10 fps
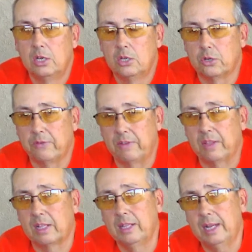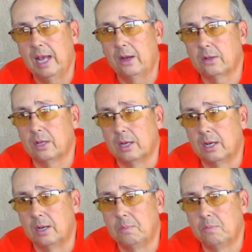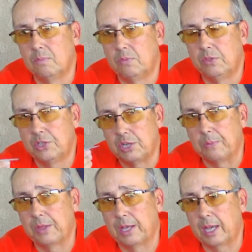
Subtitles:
So if I have to clean out something,